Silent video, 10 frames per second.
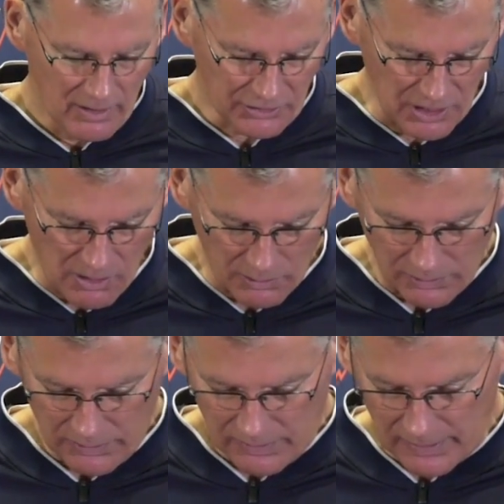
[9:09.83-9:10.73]
So,
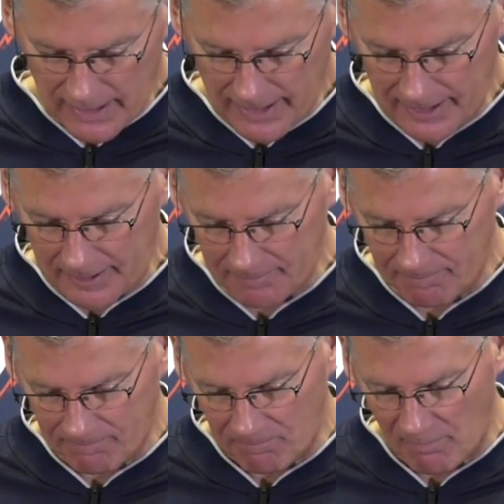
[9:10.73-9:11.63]

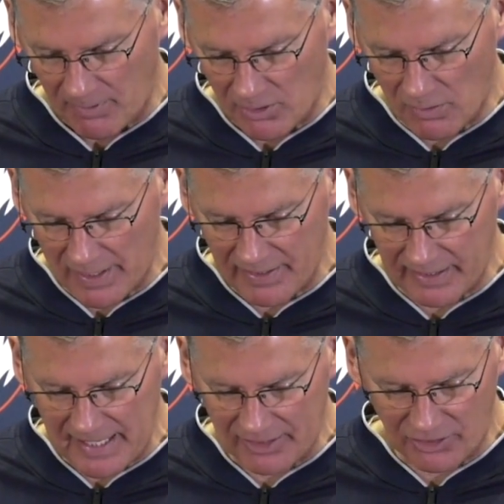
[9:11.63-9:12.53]
you know, I
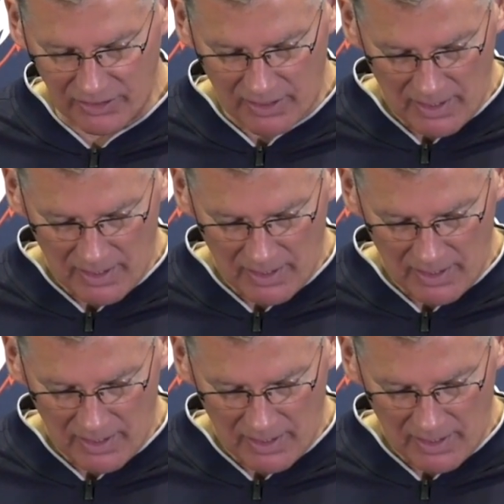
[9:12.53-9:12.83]
think that